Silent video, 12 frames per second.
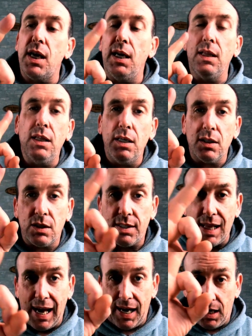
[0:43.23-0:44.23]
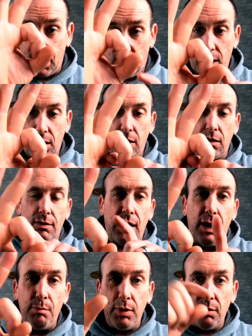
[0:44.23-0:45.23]
It looks like the little
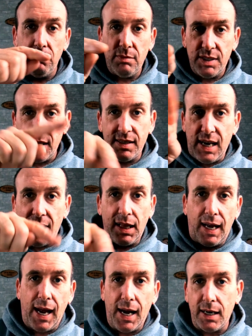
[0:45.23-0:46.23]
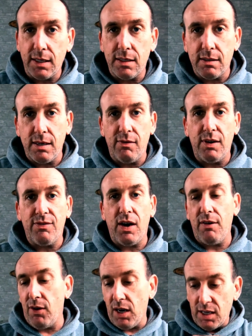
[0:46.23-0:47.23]
emblem says Angling Addict
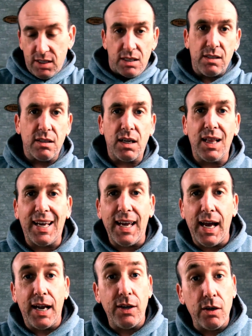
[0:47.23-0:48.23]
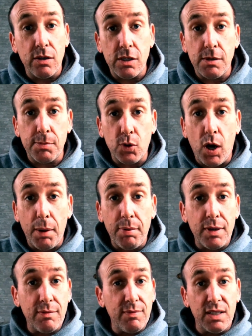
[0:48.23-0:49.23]
75 on it. Just click it and you can subscribe.
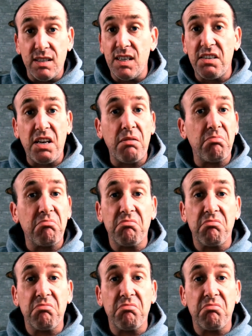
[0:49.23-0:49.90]
It's easy.